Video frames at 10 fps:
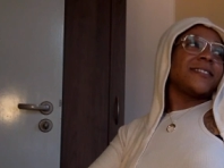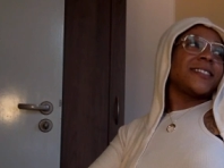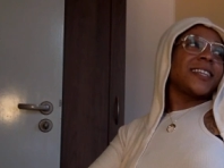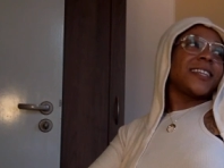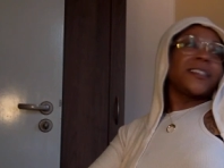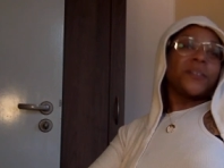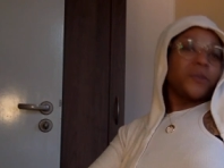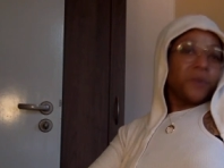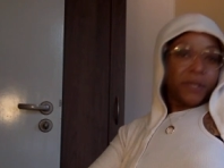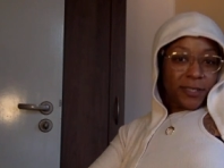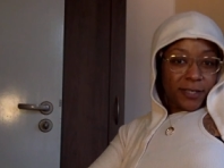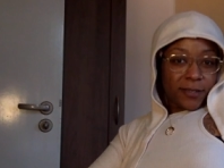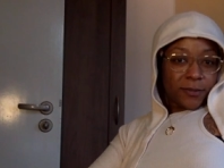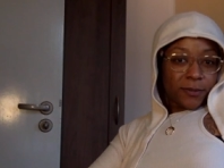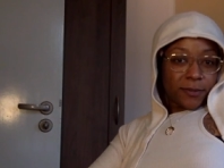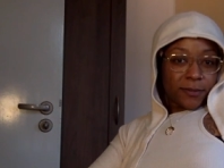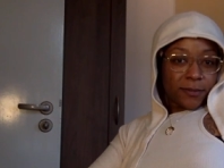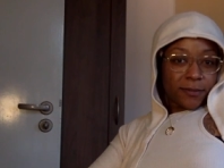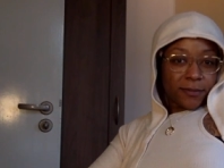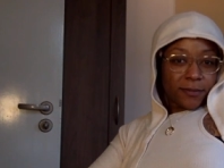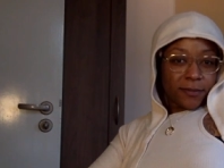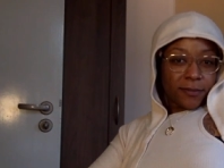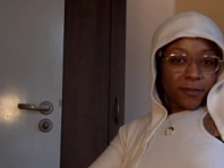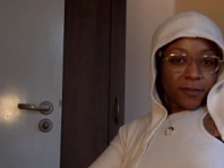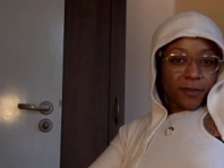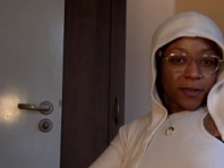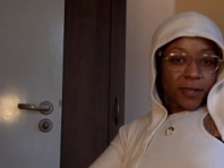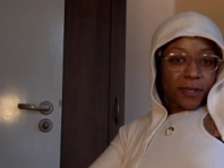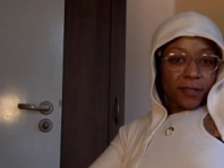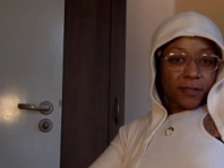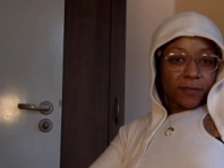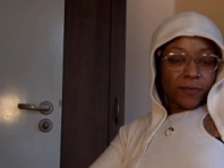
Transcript: taking no wooden nickels. Okay?